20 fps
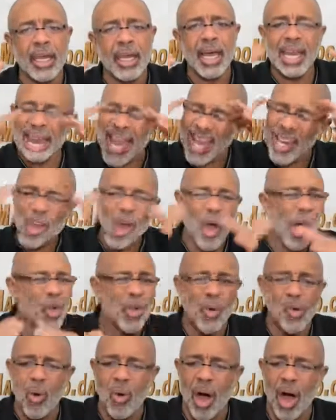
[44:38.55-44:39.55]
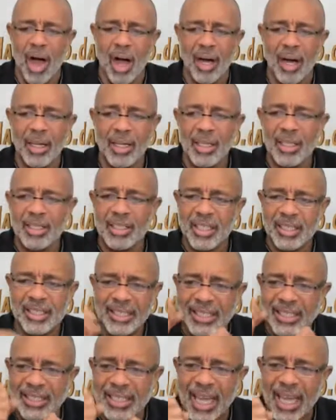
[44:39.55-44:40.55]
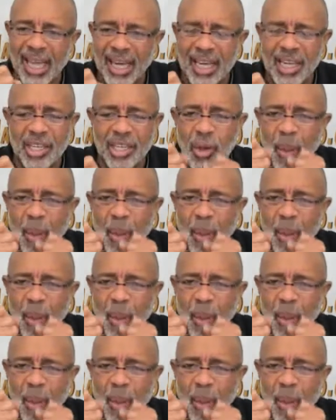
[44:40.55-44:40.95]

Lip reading: And I know you are. You're sitting,